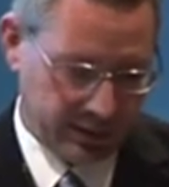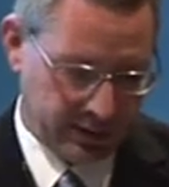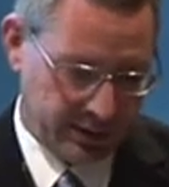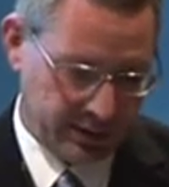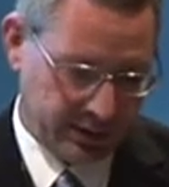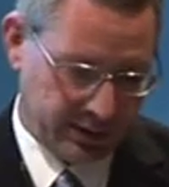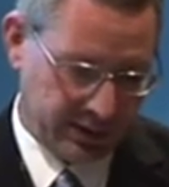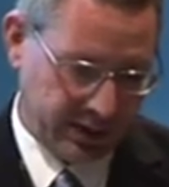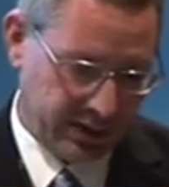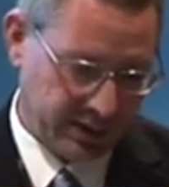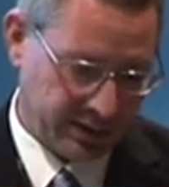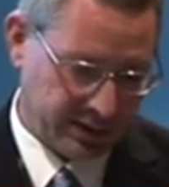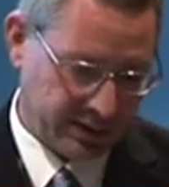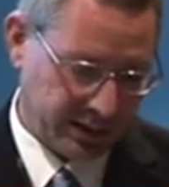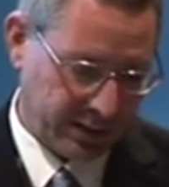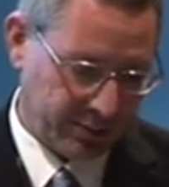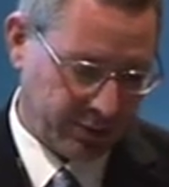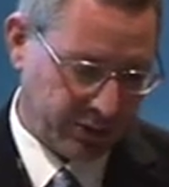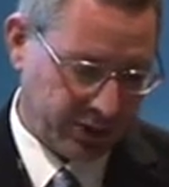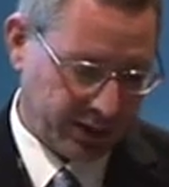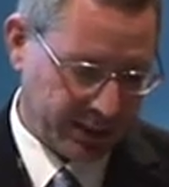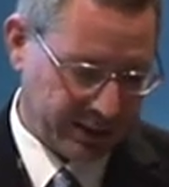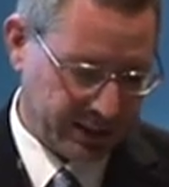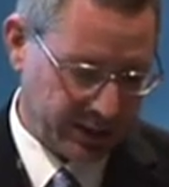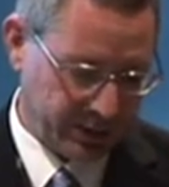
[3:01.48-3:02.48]
So to
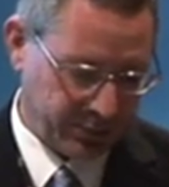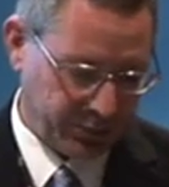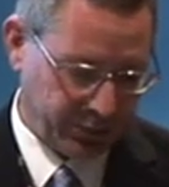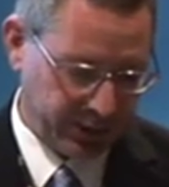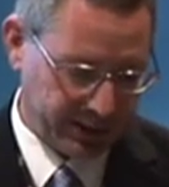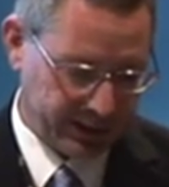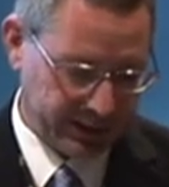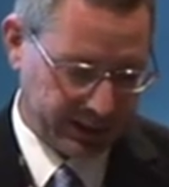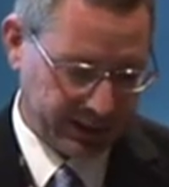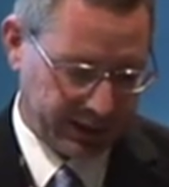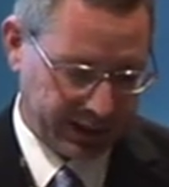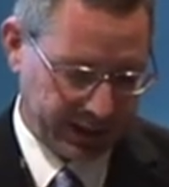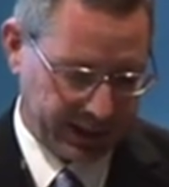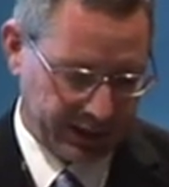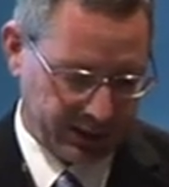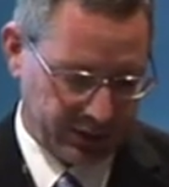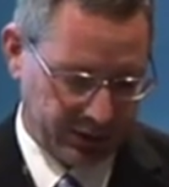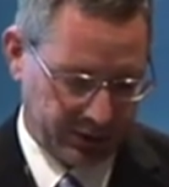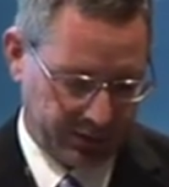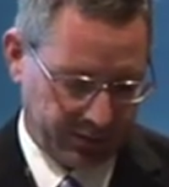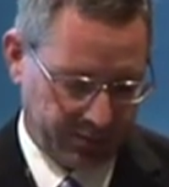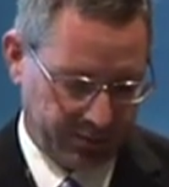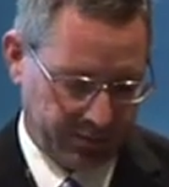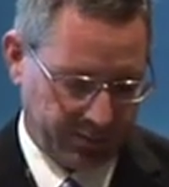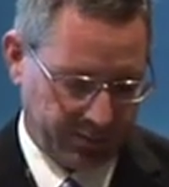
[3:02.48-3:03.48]
summarise this presentation,